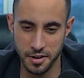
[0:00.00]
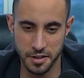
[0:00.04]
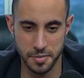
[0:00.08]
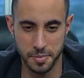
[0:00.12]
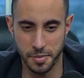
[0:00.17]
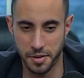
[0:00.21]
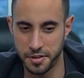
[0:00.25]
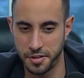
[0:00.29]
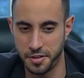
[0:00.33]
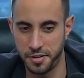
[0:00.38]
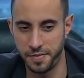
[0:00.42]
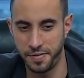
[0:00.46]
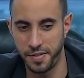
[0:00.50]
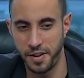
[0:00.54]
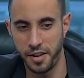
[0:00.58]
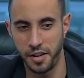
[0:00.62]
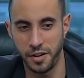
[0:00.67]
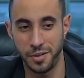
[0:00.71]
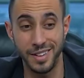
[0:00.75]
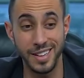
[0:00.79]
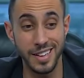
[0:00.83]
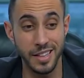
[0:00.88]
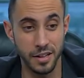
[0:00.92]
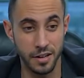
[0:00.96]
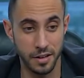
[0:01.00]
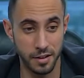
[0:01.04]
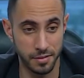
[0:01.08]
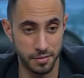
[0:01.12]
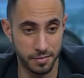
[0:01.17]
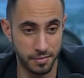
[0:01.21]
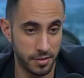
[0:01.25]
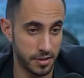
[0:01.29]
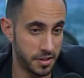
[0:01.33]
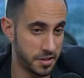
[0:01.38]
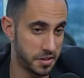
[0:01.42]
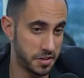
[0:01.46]
a sponsored video either.
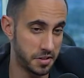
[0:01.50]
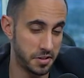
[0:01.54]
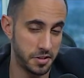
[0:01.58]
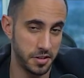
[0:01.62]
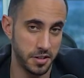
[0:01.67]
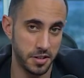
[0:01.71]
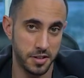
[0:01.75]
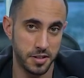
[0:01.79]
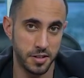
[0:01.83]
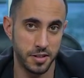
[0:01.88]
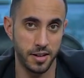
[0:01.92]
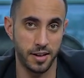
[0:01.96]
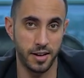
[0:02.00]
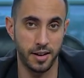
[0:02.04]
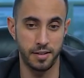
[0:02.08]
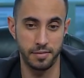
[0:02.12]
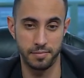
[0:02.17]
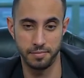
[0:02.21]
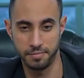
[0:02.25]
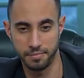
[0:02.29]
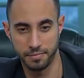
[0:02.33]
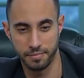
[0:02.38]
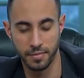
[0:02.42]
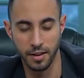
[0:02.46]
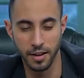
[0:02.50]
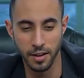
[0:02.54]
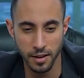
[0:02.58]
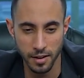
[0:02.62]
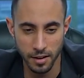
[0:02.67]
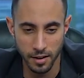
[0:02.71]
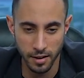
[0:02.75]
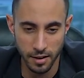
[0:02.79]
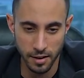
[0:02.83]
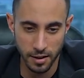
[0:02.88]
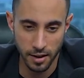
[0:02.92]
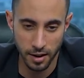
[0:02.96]
This is just a
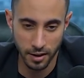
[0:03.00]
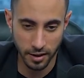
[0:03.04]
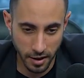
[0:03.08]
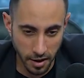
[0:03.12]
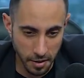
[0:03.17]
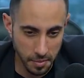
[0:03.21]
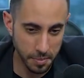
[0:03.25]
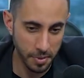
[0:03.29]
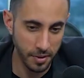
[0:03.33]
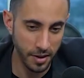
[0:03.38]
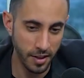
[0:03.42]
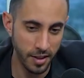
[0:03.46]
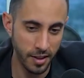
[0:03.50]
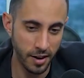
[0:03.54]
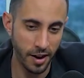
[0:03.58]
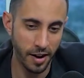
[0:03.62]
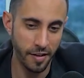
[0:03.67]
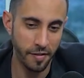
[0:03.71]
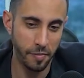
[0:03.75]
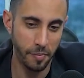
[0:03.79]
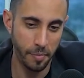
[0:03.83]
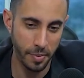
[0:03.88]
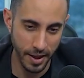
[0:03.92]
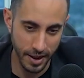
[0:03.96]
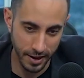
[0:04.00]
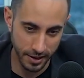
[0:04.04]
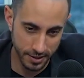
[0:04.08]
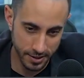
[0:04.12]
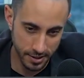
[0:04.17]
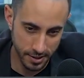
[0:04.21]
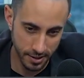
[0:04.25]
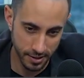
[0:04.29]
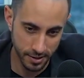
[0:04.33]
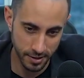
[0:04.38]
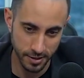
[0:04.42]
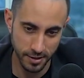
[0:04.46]
company that I've
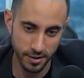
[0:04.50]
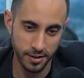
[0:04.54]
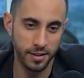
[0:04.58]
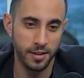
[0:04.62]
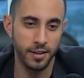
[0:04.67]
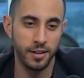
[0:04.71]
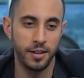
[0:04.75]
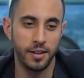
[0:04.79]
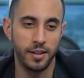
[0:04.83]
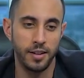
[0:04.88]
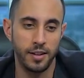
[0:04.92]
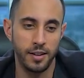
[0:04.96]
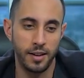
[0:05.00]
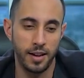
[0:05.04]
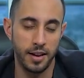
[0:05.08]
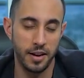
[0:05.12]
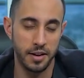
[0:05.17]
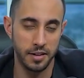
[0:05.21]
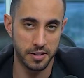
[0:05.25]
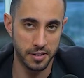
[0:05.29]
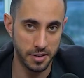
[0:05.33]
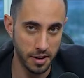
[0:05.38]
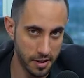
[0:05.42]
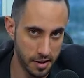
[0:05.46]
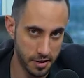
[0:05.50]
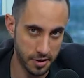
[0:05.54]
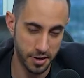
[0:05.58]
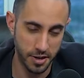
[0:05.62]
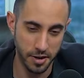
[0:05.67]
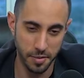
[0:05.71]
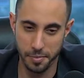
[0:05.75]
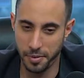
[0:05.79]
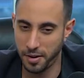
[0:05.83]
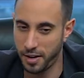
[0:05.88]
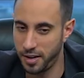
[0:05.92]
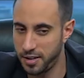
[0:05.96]
picked, and I saw the
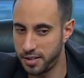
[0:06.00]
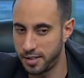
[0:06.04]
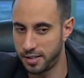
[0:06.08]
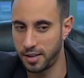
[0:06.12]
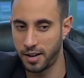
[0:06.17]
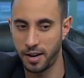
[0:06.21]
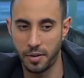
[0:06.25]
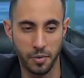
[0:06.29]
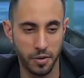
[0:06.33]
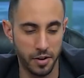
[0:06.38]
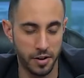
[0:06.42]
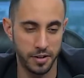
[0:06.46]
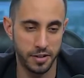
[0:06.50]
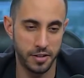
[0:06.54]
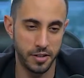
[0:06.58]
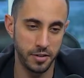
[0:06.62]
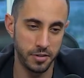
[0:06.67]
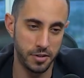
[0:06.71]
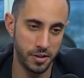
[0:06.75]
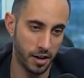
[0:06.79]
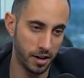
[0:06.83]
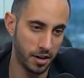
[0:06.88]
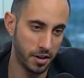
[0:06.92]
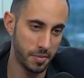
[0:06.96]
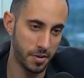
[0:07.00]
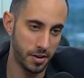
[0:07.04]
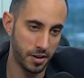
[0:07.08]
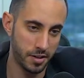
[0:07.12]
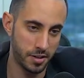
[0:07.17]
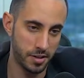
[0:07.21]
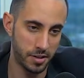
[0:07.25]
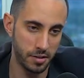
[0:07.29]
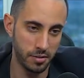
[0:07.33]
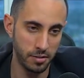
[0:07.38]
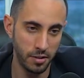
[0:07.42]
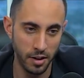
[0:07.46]
share price and I wanted to talk about it.
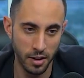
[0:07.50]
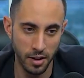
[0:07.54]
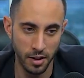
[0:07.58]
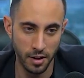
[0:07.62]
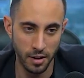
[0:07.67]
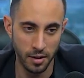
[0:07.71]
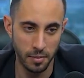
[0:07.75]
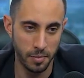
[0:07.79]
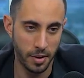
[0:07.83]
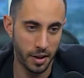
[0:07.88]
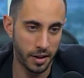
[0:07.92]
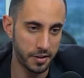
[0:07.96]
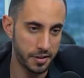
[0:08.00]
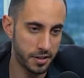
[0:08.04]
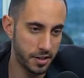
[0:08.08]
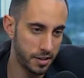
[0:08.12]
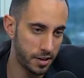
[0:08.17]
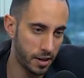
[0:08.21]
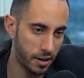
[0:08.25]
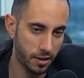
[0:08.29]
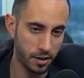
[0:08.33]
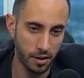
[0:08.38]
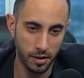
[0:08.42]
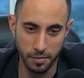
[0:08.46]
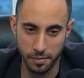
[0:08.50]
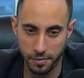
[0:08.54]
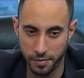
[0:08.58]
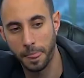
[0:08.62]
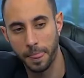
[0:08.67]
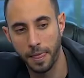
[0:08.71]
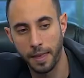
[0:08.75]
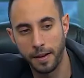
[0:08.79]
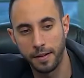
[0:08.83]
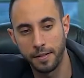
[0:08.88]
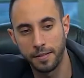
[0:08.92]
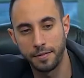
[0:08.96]
So Palantir.com,
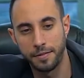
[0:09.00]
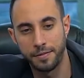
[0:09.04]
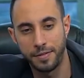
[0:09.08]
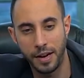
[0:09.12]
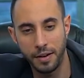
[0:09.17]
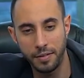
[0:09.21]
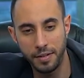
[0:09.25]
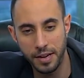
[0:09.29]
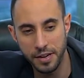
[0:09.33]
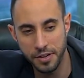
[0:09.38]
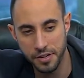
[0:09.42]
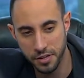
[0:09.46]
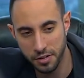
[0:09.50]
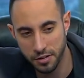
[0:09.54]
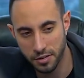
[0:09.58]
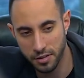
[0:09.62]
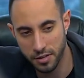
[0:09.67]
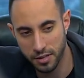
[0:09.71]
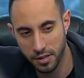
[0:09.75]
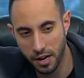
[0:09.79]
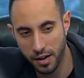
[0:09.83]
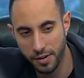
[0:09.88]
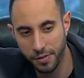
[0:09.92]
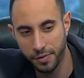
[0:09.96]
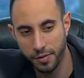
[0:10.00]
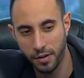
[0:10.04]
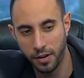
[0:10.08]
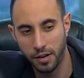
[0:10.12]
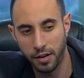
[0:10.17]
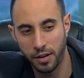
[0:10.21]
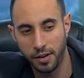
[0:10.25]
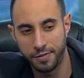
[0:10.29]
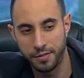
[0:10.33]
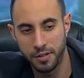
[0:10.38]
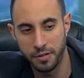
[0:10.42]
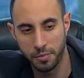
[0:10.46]
foundational software
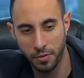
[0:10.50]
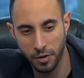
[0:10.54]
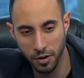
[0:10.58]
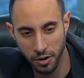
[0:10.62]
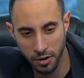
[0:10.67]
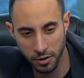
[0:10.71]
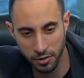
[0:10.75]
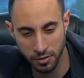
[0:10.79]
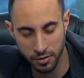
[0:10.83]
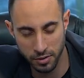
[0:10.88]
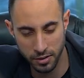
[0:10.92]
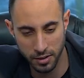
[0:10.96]
of tomorrow